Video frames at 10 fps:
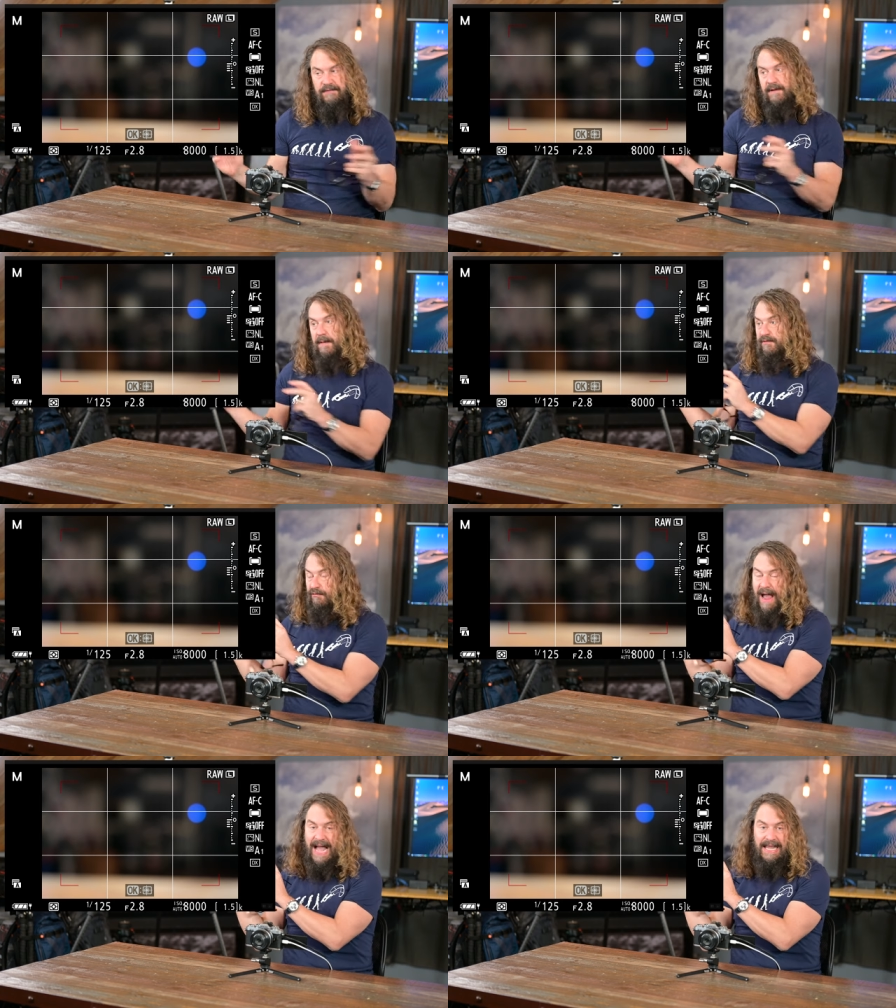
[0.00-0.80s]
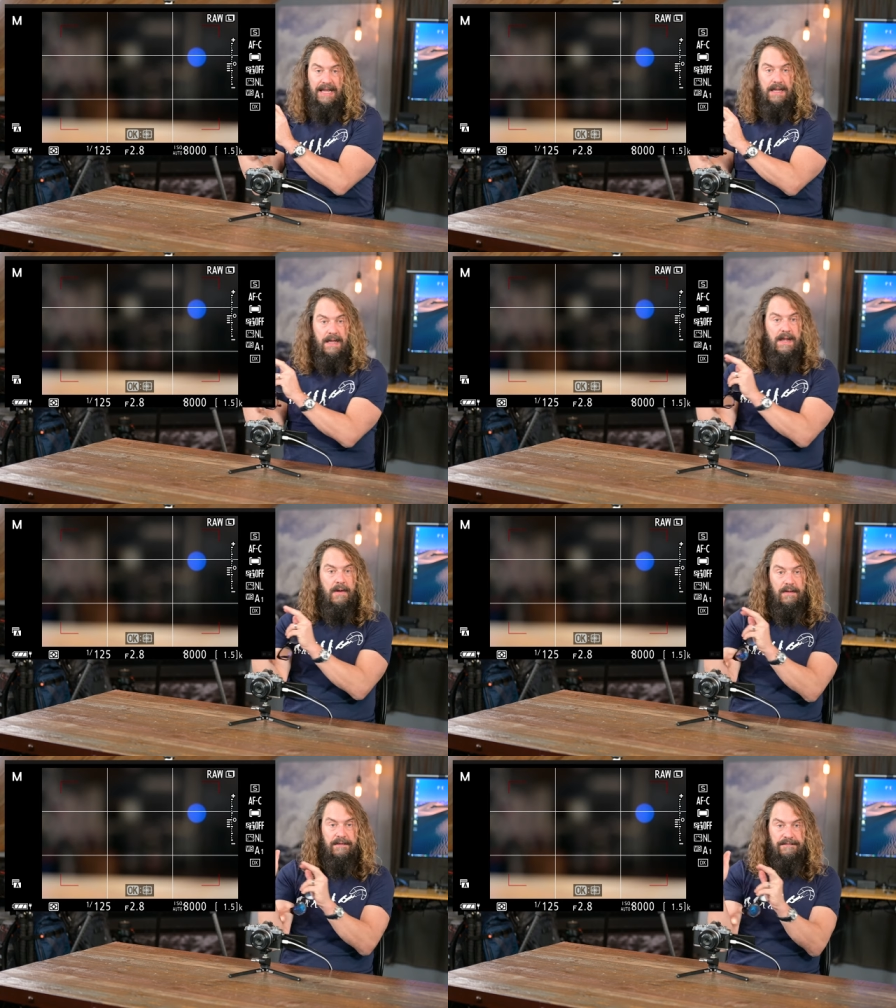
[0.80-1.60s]
If I'm tracking
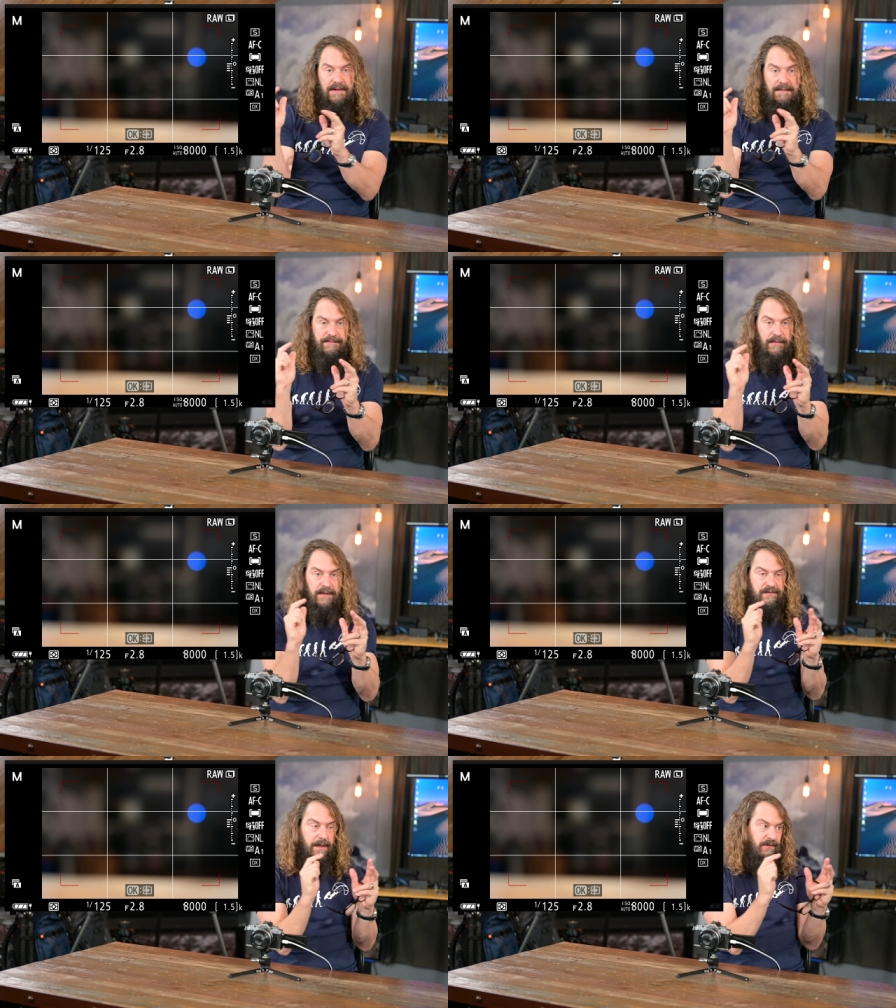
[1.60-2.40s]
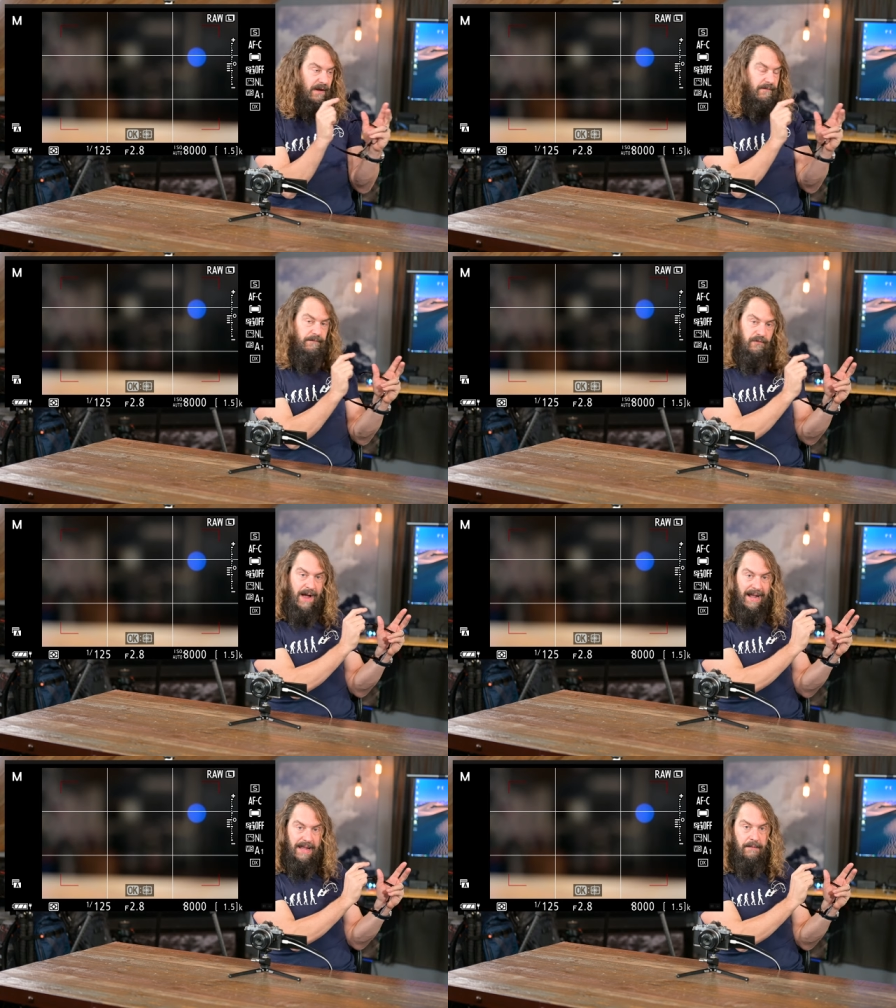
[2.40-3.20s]
with a frame-filling subject,
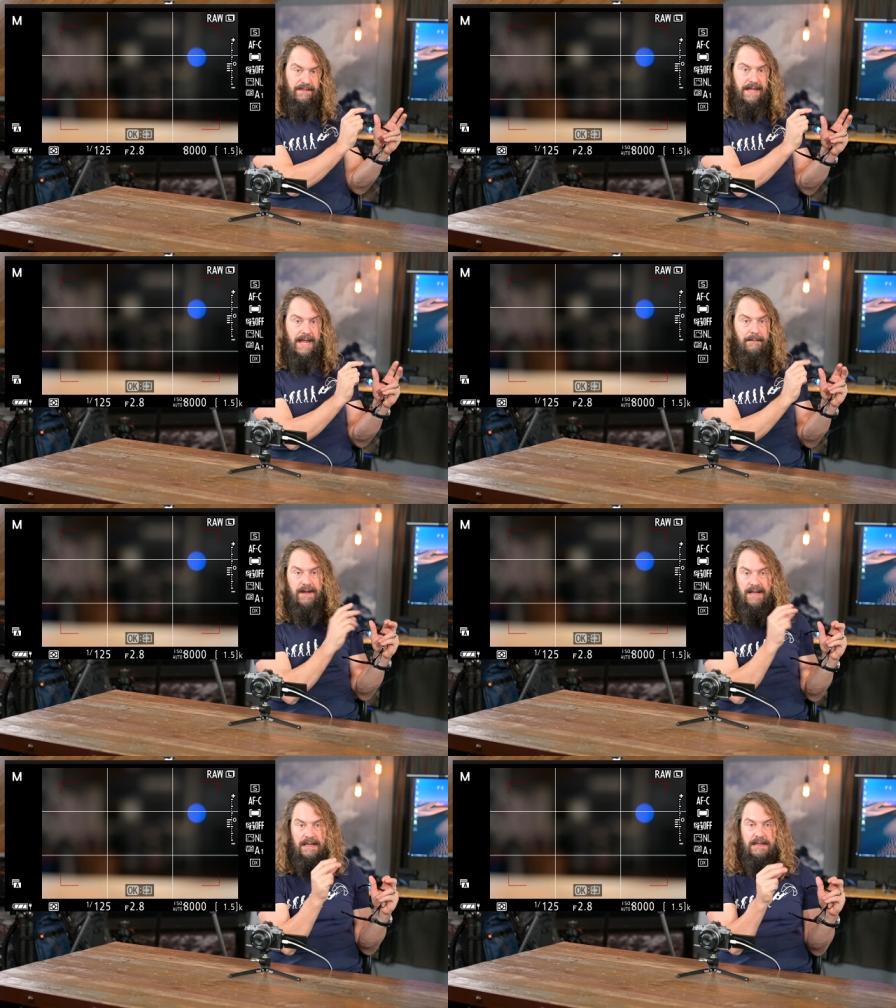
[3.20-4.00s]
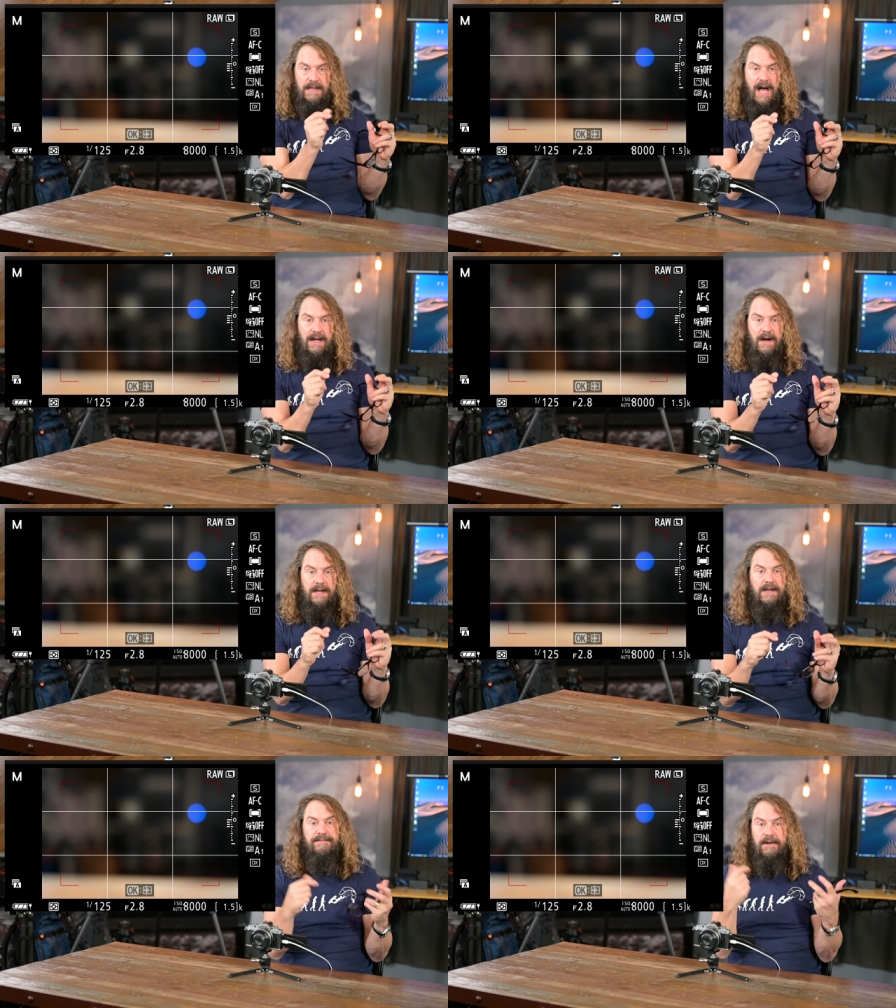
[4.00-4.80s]
tracking with the camera, it'll lock on it. If